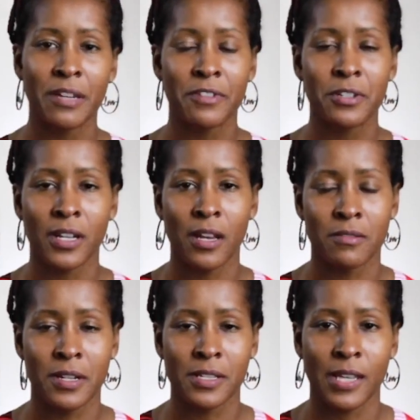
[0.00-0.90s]
me give you
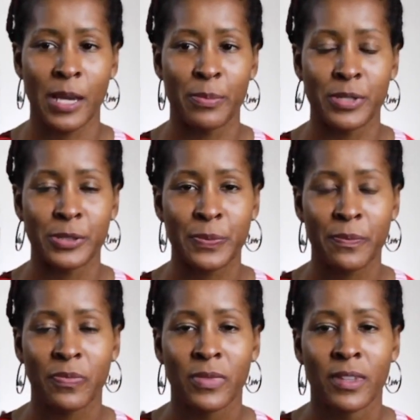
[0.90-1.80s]
another example.
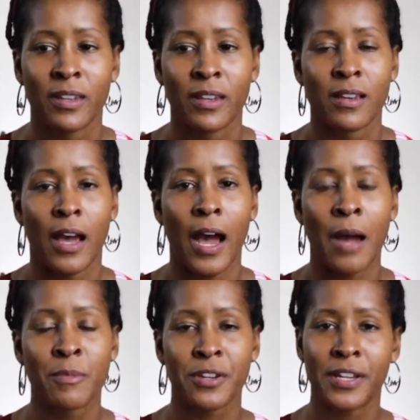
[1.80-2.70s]

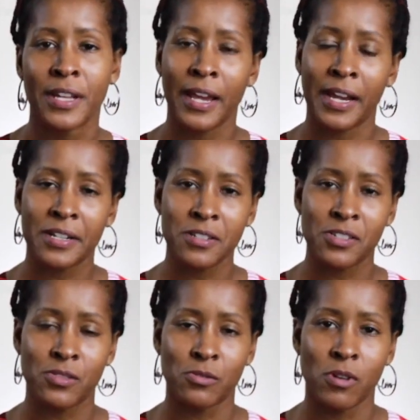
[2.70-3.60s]
You're in a hair
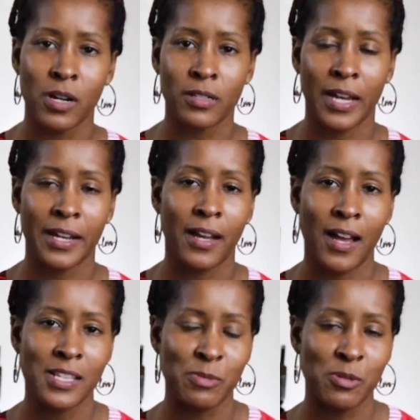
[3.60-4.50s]
store like
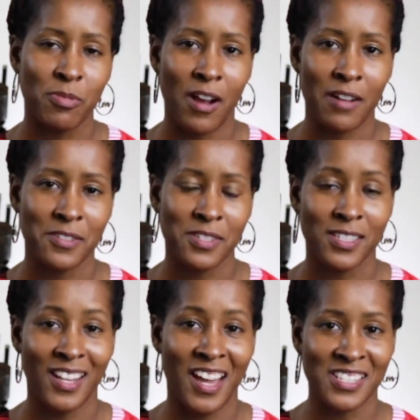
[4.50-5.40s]
Cosmoprof or
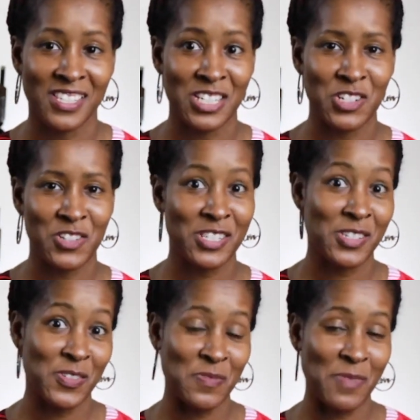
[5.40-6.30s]
Salon Centric,
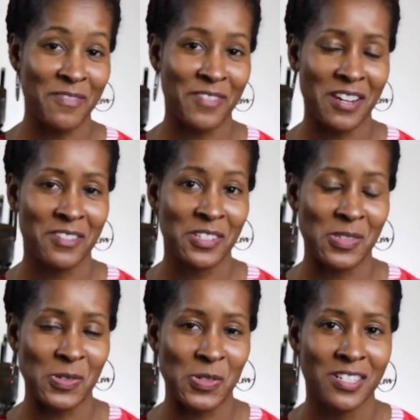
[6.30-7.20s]
two of my favorite
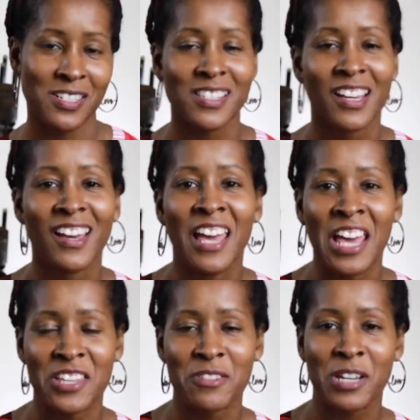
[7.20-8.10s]
stores,
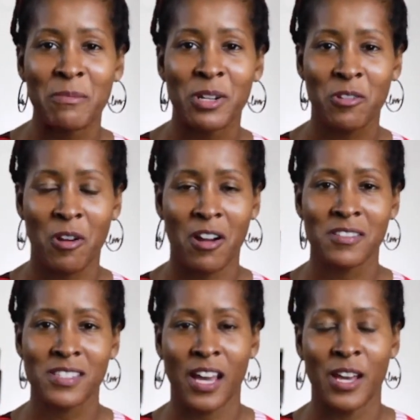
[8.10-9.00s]
and you come
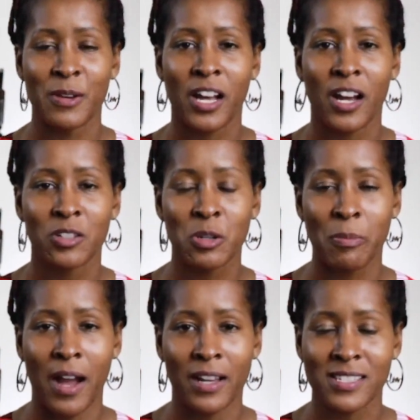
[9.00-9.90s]
across a color
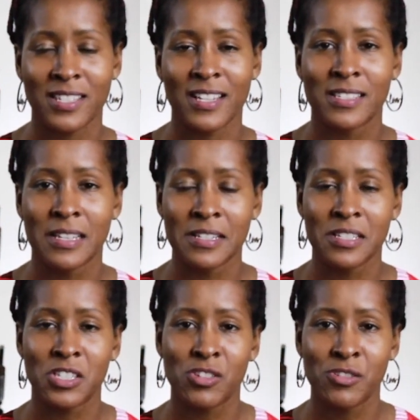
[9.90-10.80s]
box that
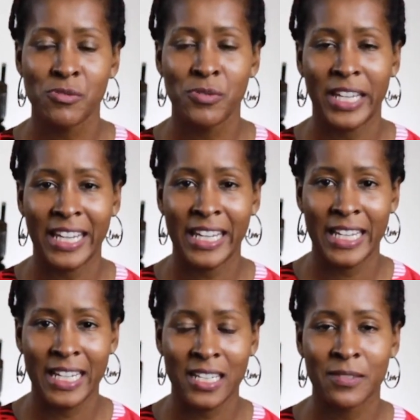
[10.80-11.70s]
says
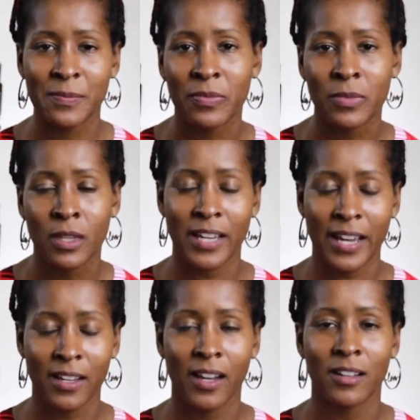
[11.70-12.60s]
2N. What
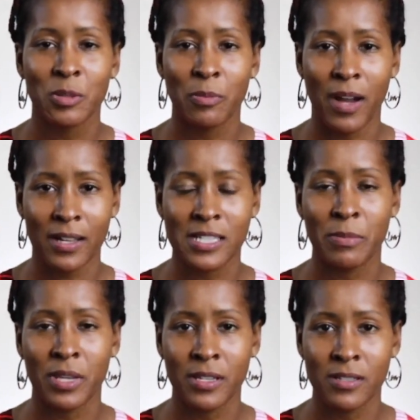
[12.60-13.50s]
that color
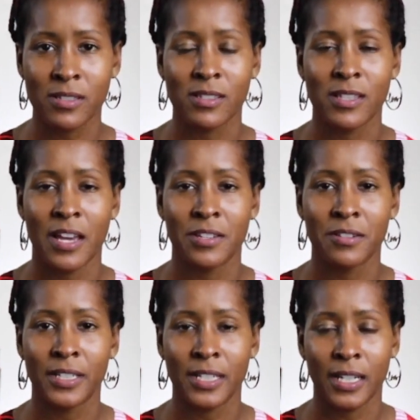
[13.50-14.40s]
box means is that
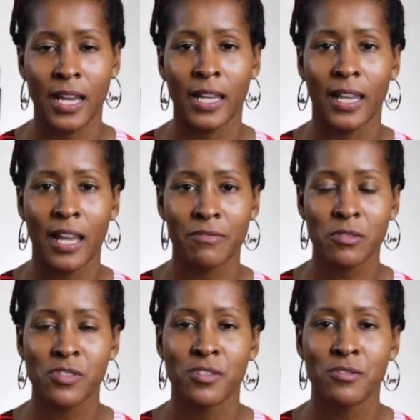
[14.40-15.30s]
you're getting a
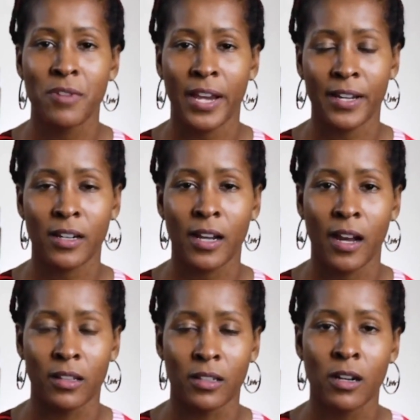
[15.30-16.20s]
level 2 hair
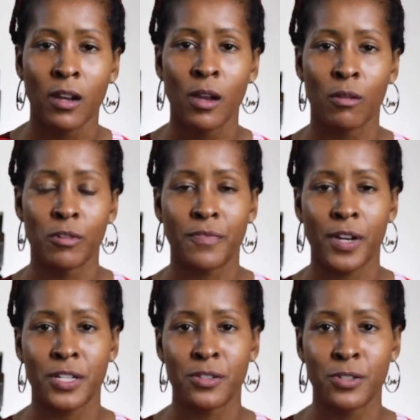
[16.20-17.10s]
color
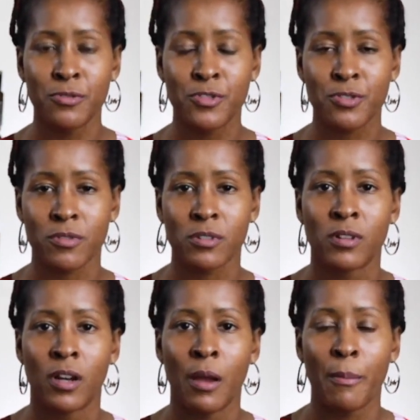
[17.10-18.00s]
with a
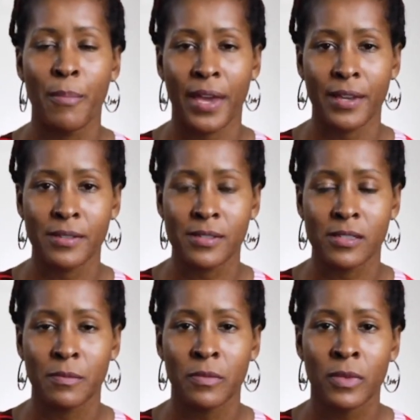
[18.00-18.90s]
neutral
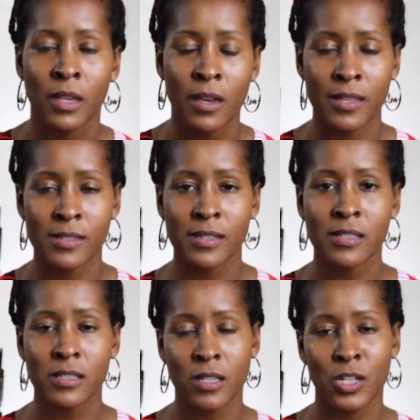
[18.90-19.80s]
base. And
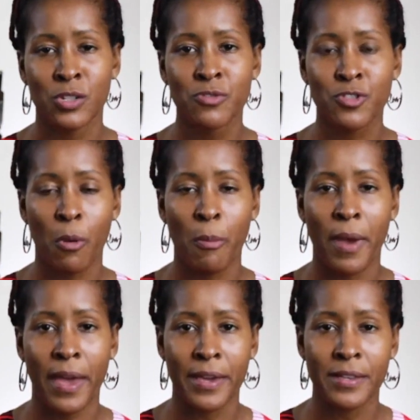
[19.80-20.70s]
since it's a neutral
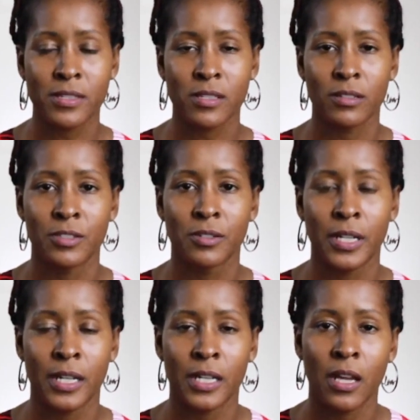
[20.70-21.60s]
base, you're
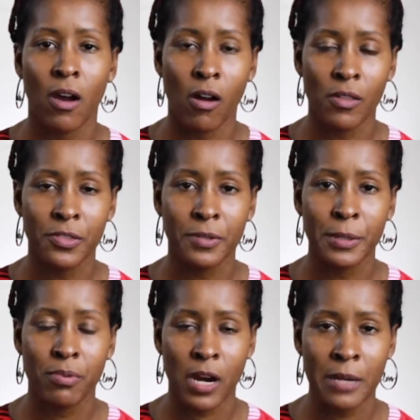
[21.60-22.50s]
going to need all
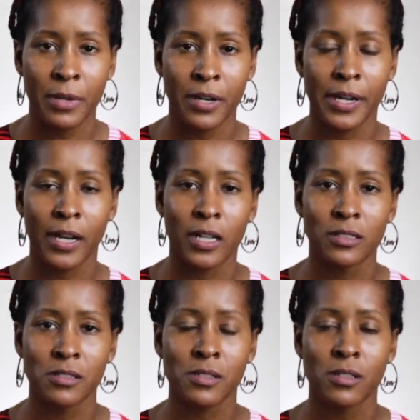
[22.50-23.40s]
three primary
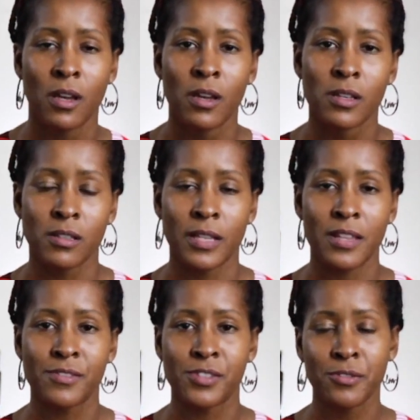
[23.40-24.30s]
colors. So
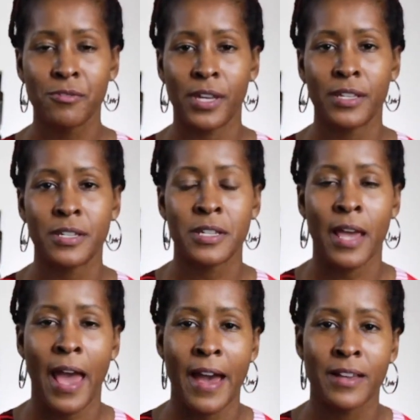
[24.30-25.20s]
that
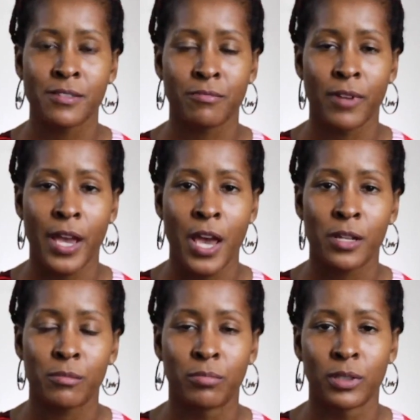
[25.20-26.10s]
2N has
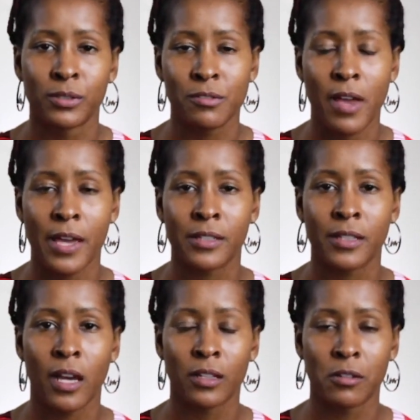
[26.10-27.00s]
red, blue,
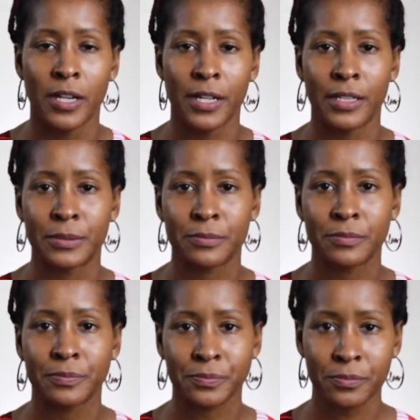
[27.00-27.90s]
and yellow in it.
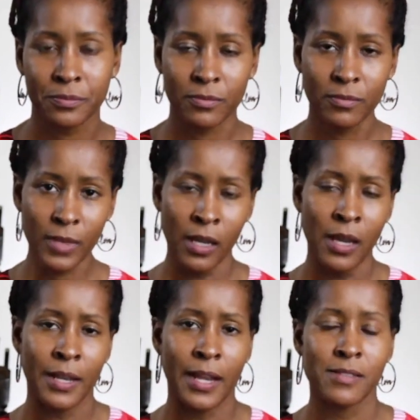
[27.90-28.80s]

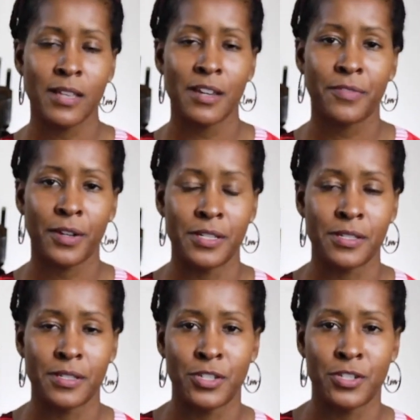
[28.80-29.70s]
Now, say for
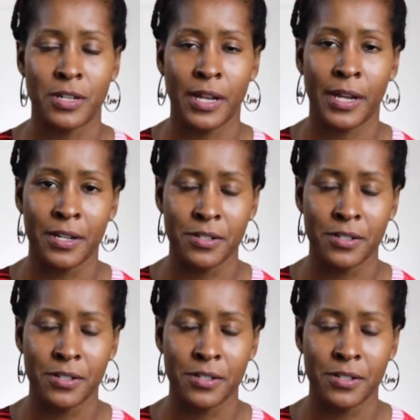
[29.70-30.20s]
instance, you're in a